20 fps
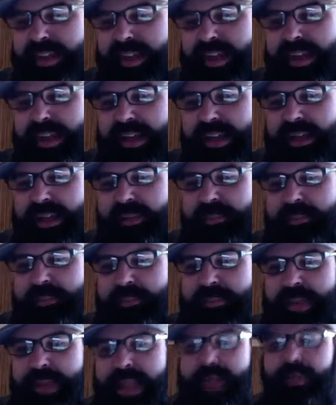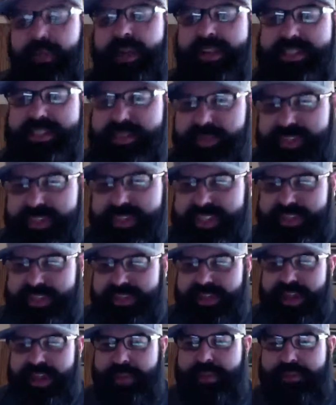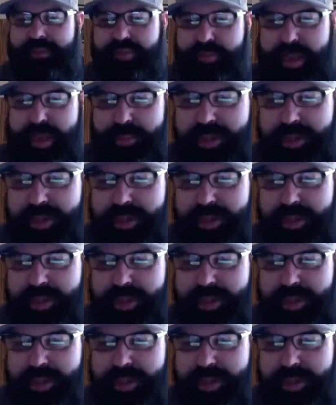Hey, want to see what Stevie got me for my